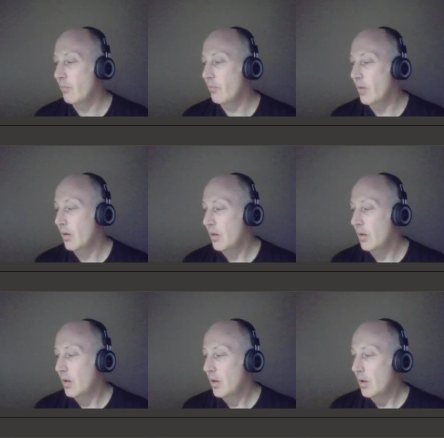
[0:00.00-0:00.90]

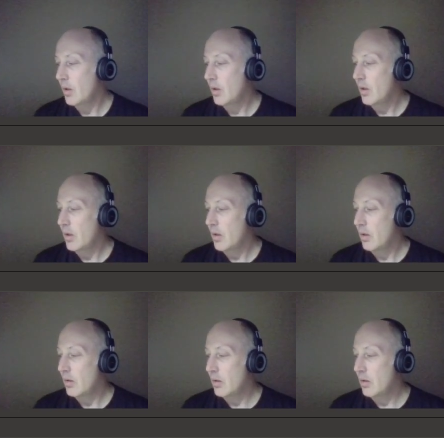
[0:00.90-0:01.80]

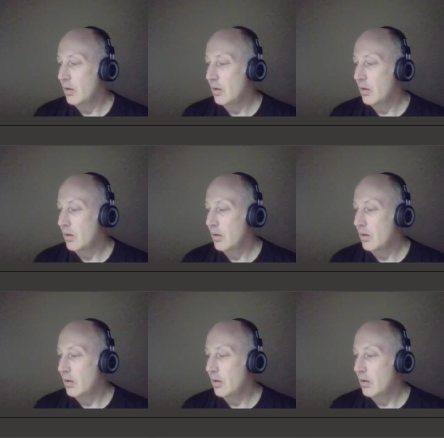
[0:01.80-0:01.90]
Nothing is said.